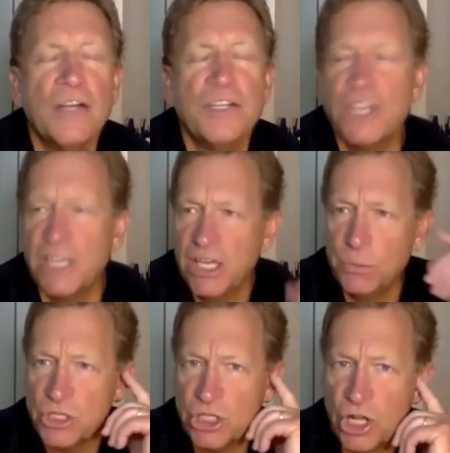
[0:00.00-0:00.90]
GE
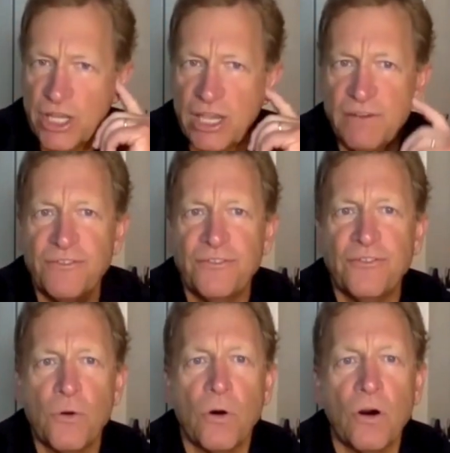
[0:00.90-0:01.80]
was looking
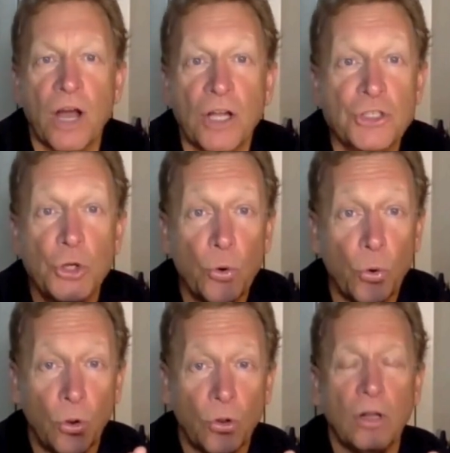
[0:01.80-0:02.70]
for a
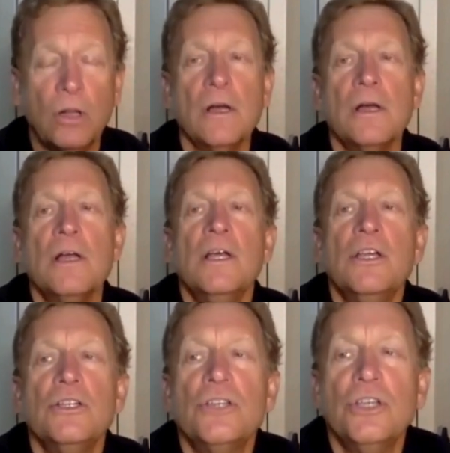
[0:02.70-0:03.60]
tool
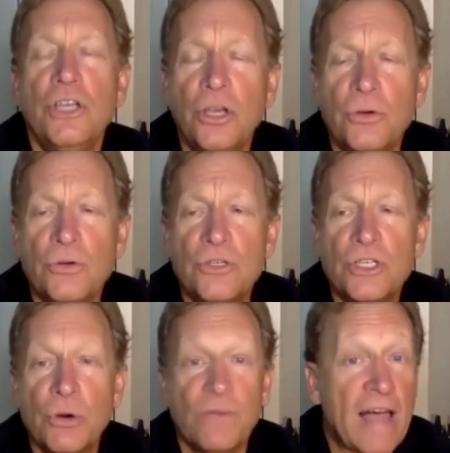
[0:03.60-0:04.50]
to use
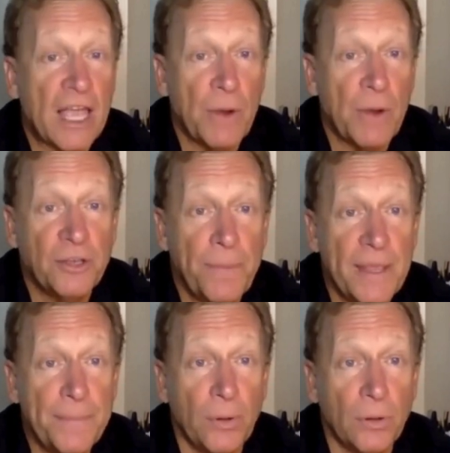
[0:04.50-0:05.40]
to evaluate their
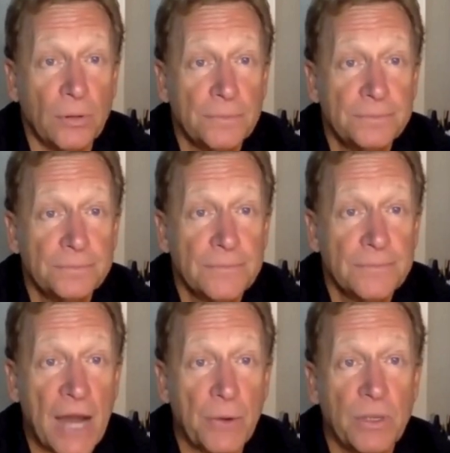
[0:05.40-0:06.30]
people.
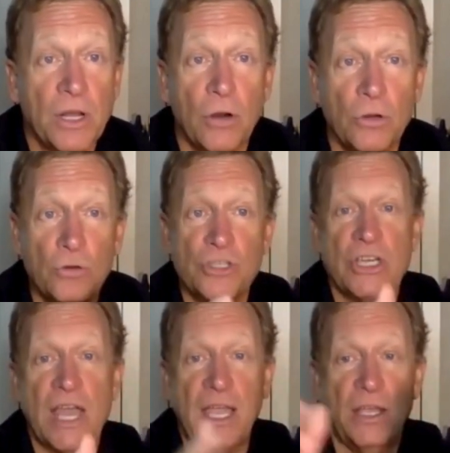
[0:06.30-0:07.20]
How do we know who
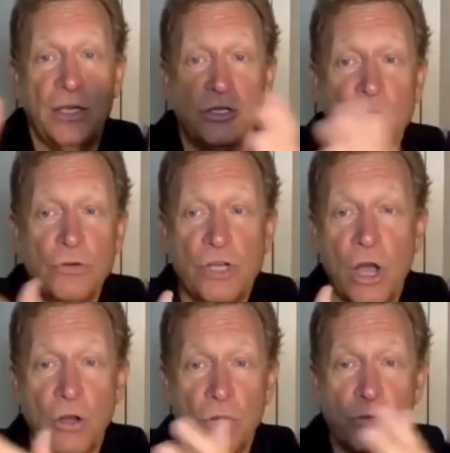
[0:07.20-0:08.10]
stays, who
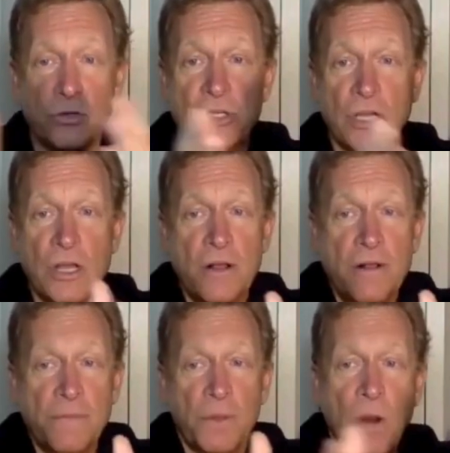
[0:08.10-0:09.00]
goes,
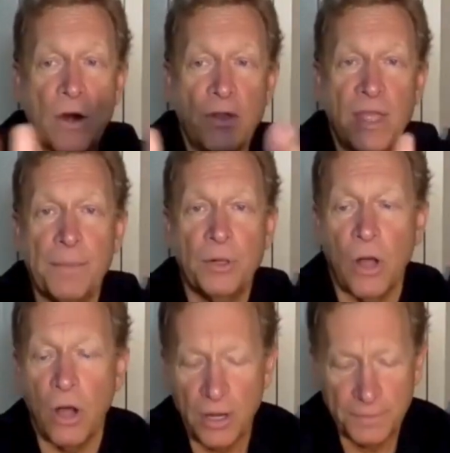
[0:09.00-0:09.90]
where do they
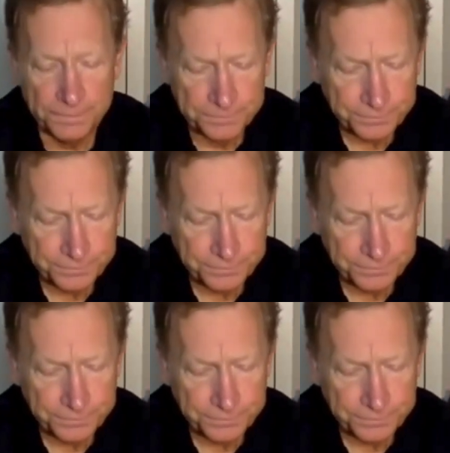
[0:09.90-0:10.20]
belong?